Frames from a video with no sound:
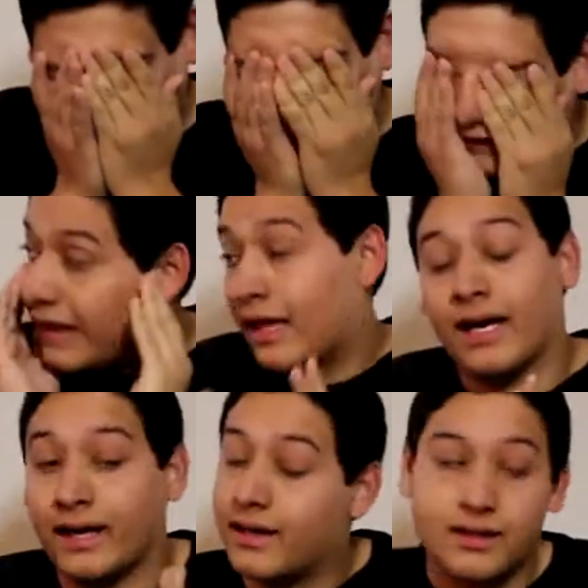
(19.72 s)
Ah,
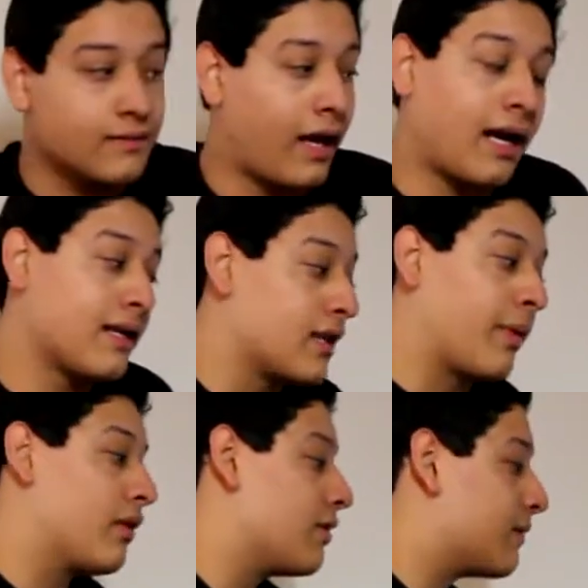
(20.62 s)
I got it. I gotta check
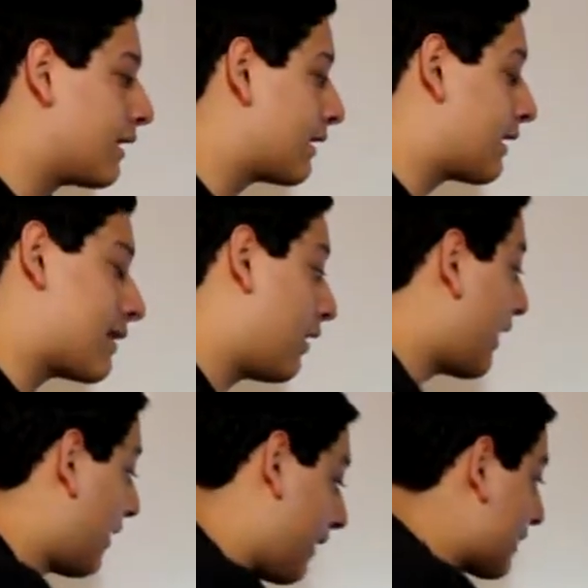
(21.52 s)
my YouTube stats. That's all
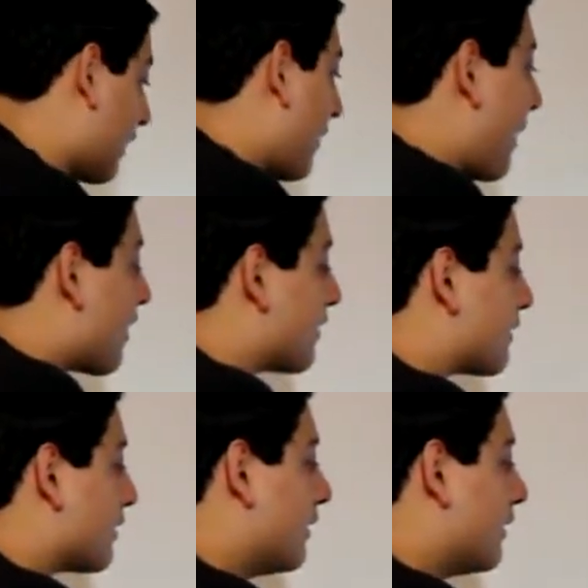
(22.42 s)
that. That's all that matters.